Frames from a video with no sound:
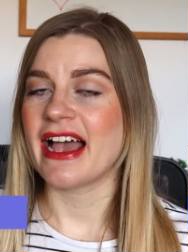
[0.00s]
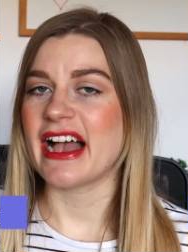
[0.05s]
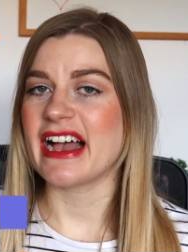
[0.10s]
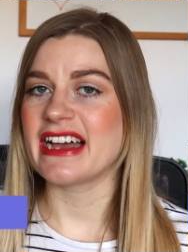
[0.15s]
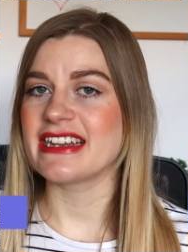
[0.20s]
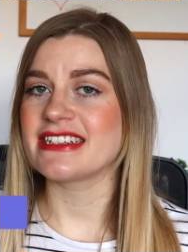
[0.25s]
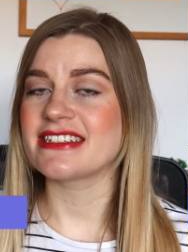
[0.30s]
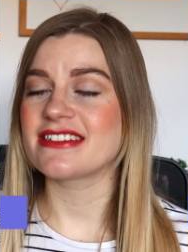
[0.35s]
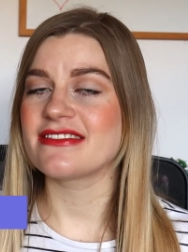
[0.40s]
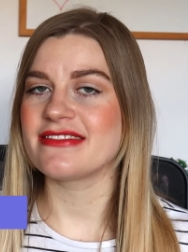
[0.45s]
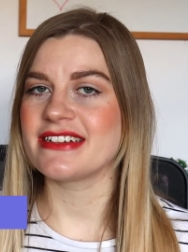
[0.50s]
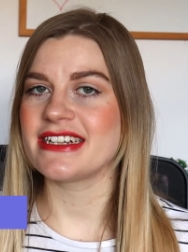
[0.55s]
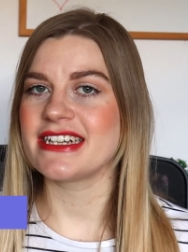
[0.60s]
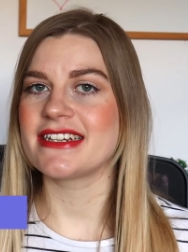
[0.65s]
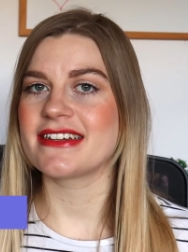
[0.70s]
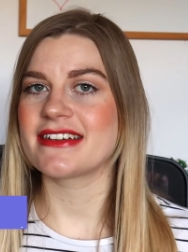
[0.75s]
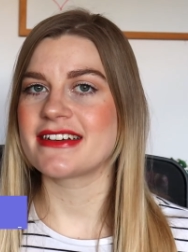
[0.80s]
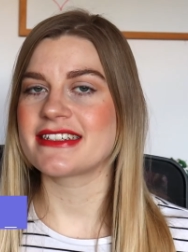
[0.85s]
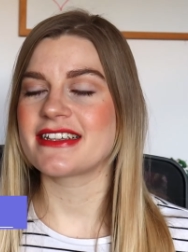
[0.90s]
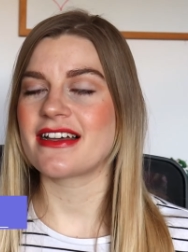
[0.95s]
And it's a really
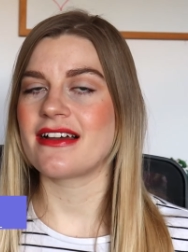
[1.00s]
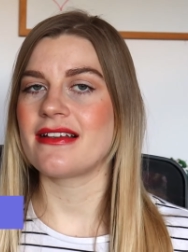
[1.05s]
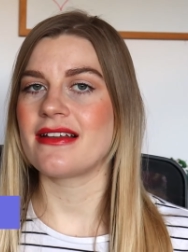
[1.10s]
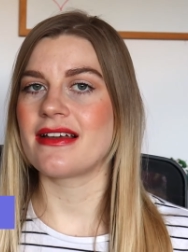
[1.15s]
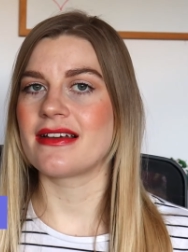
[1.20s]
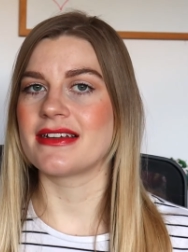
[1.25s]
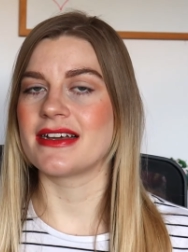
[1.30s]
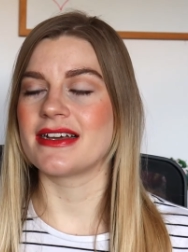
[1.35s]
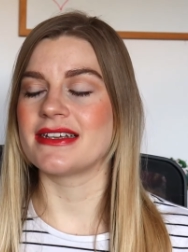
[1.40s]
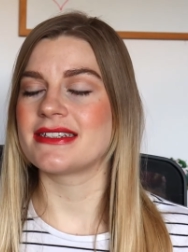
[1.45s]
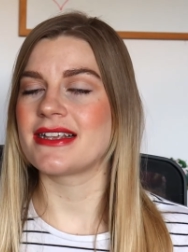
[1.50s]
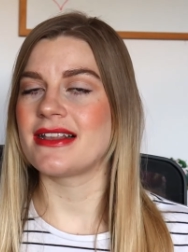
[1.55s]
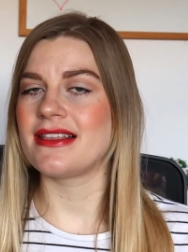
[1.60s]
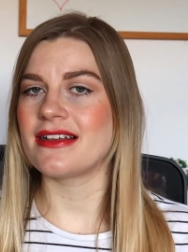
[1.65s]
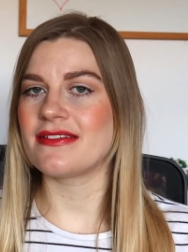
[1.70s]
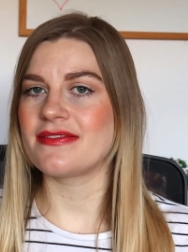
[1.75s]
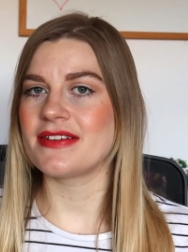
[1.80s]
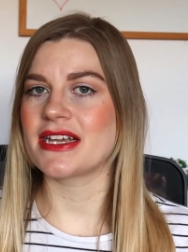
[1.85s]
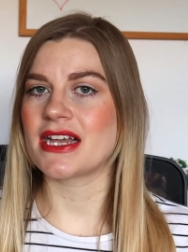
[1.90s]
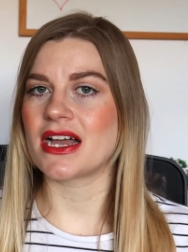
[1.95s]
nice eyeliner. It's a
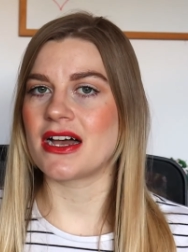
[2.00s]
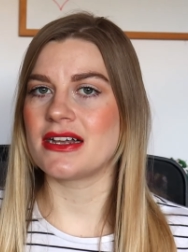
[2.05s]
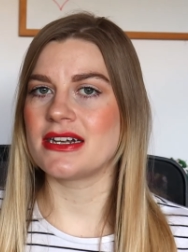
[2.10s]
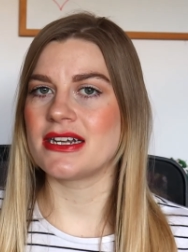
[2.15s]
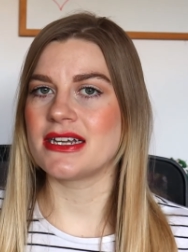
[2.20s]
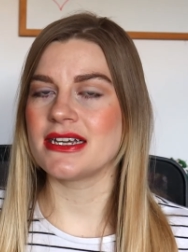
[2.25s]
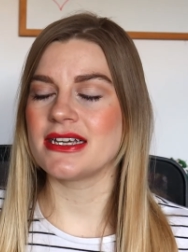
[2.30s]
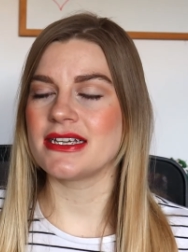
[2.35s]
lovely colour.